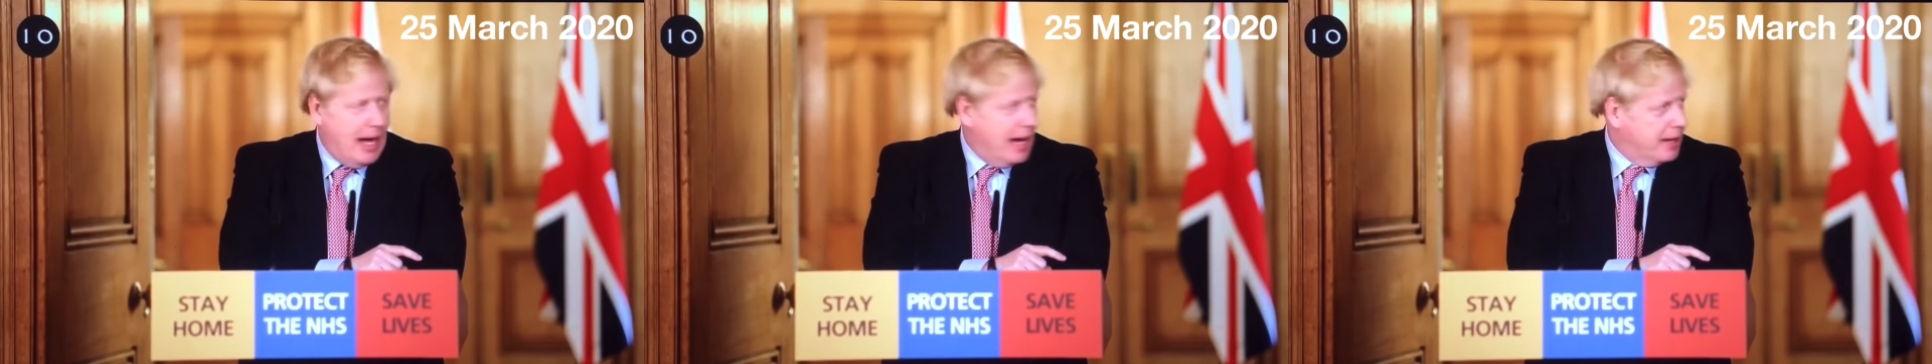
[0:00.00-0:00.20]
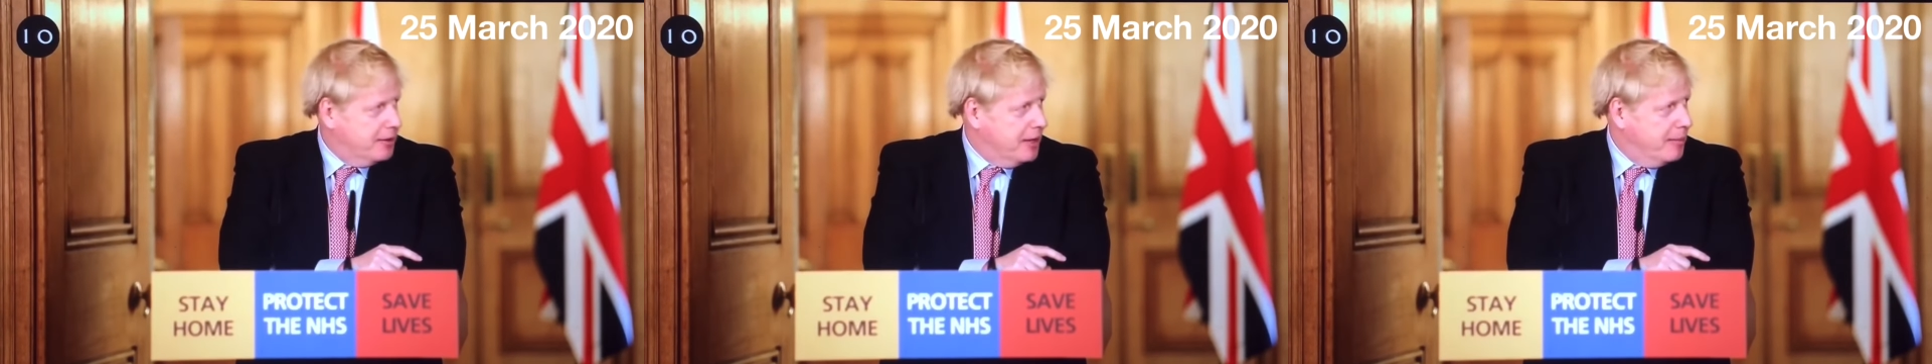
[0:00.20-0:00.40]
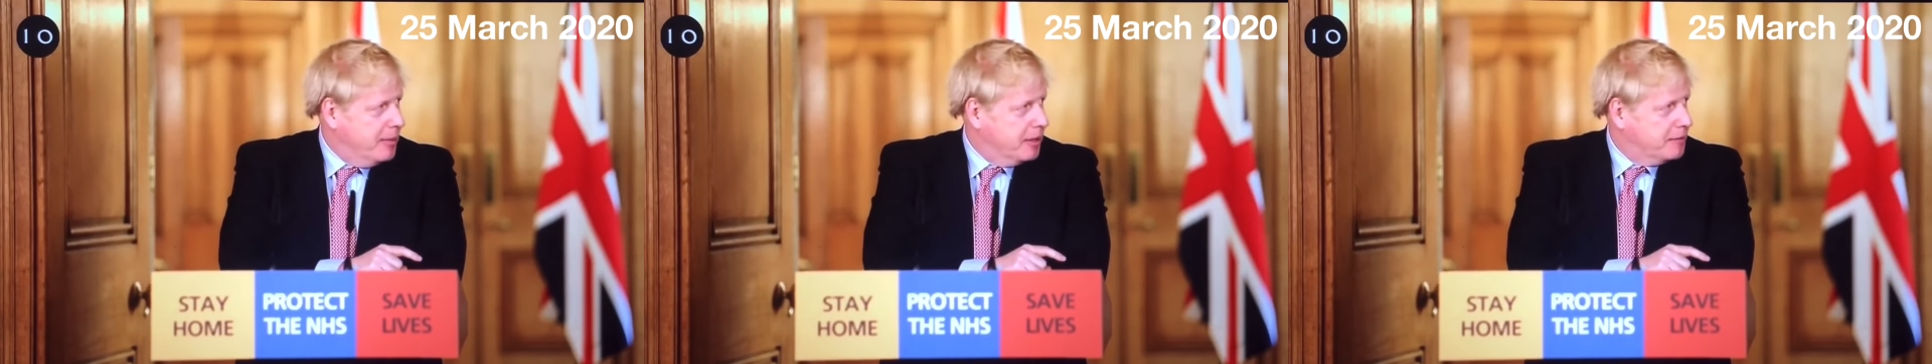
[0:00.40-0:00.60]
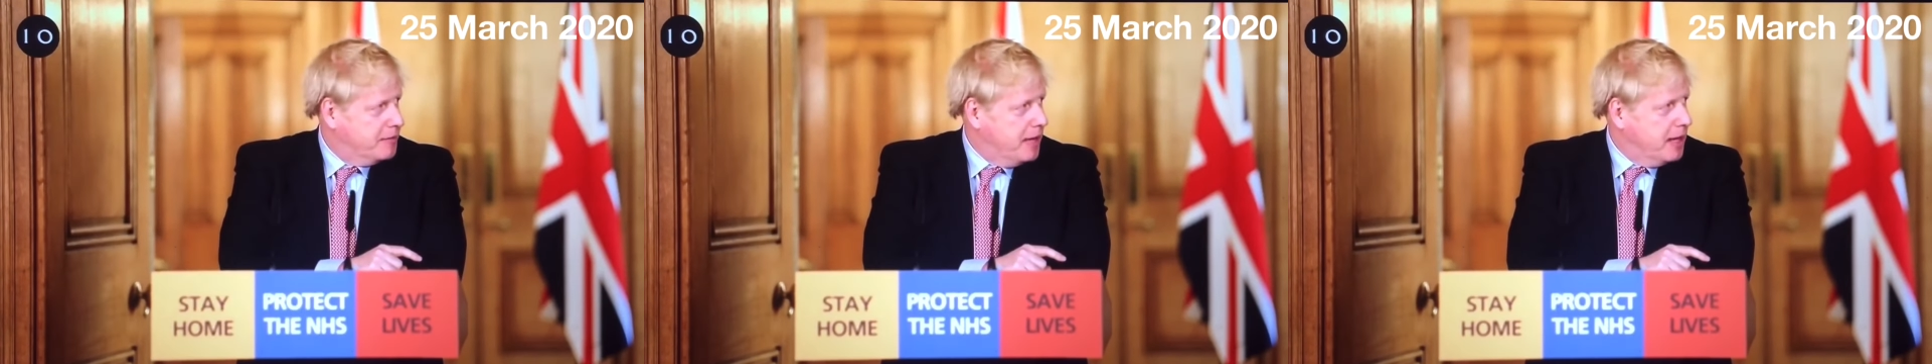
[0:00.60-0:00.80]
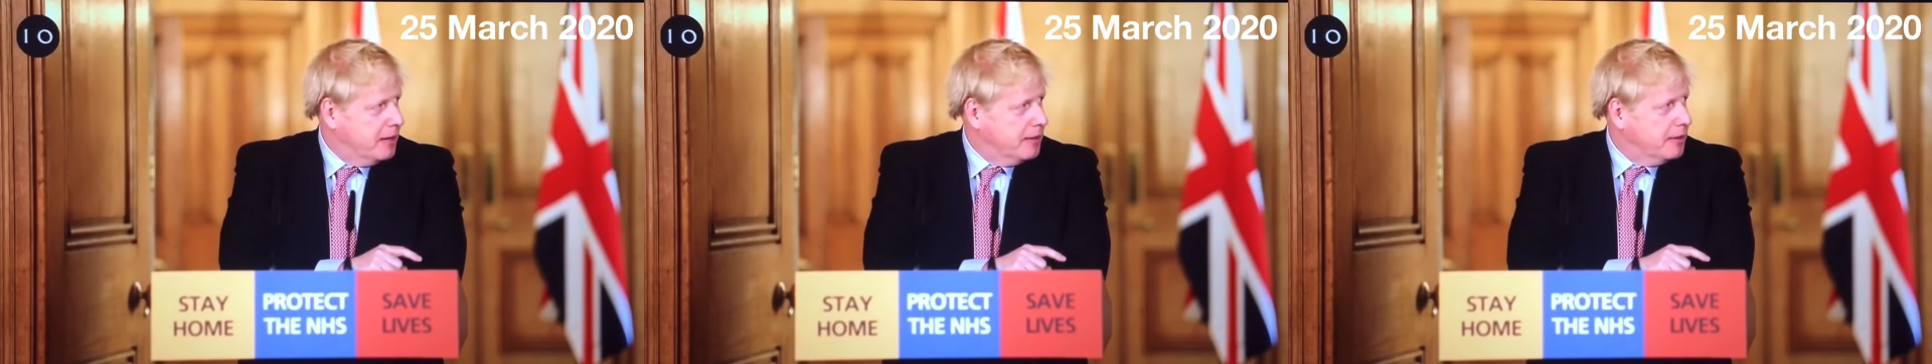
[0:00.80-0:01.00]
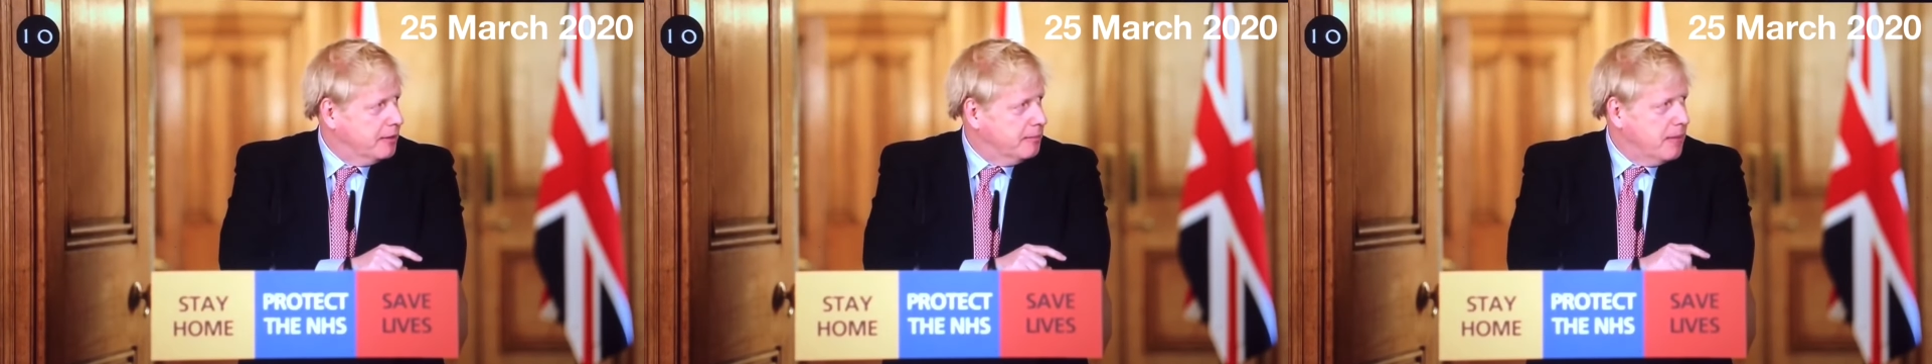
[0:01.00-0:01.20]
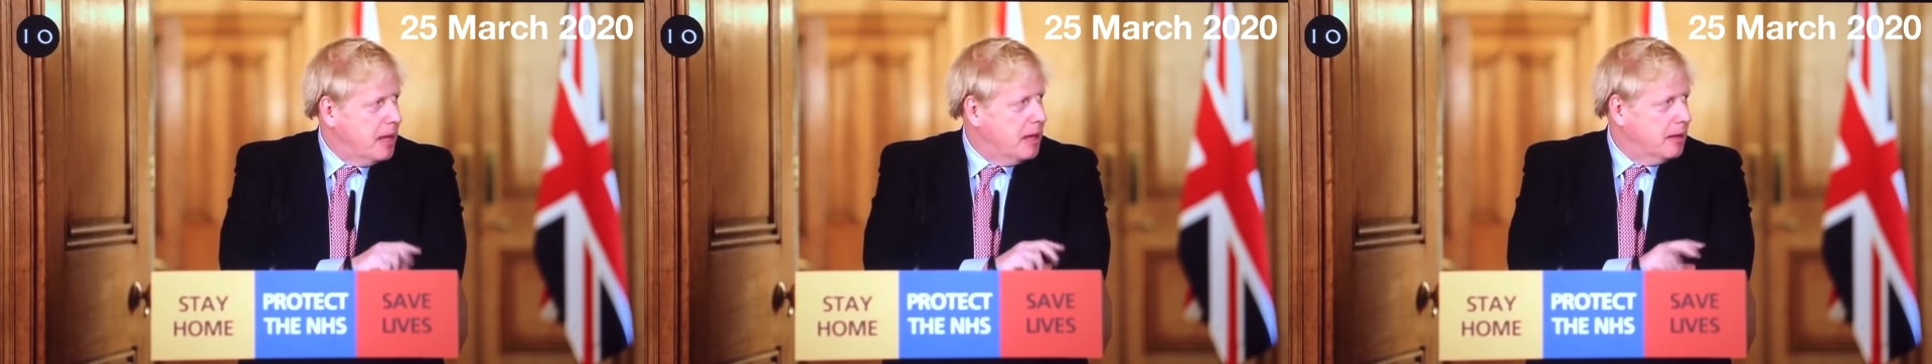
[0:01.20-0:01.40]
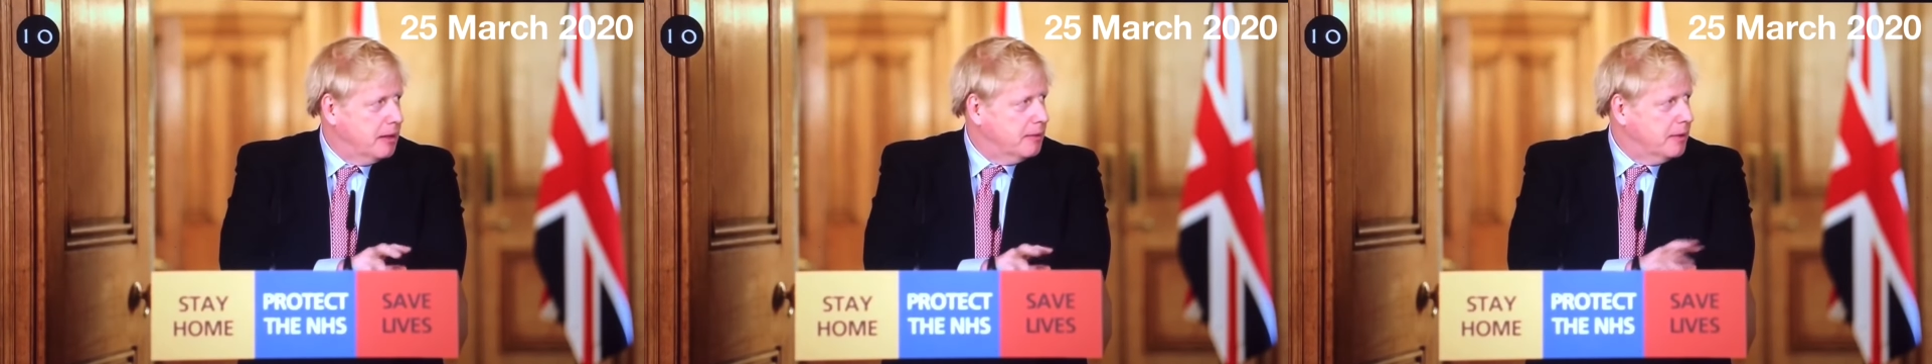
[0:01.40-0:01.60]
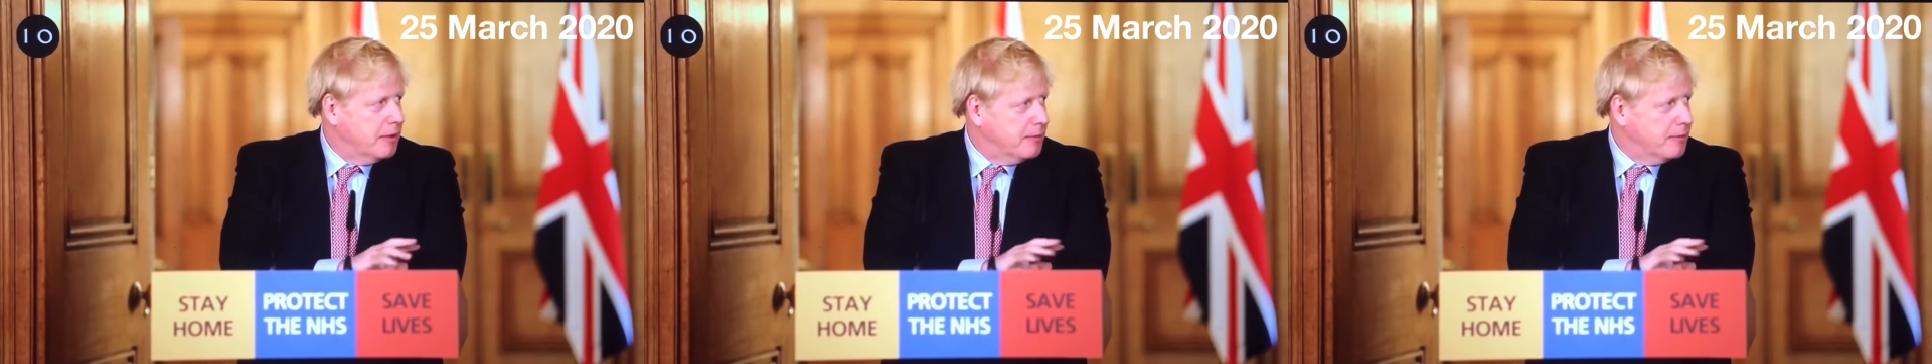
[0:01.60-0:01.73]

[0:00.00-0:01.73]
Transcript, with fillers: academics saying that m- uh,